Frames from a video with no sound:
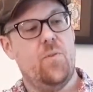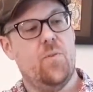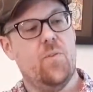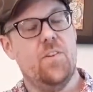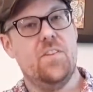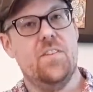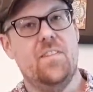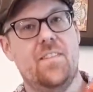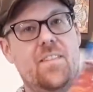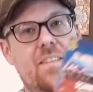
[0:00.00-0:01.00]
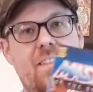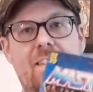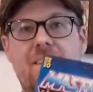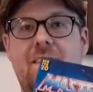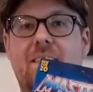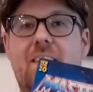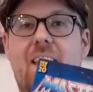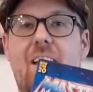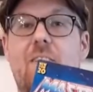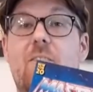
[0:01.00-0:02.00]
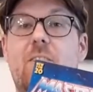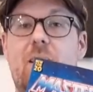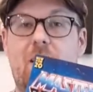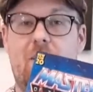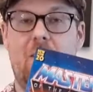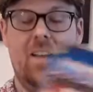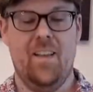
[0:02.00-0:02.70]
Origins Scare Glow.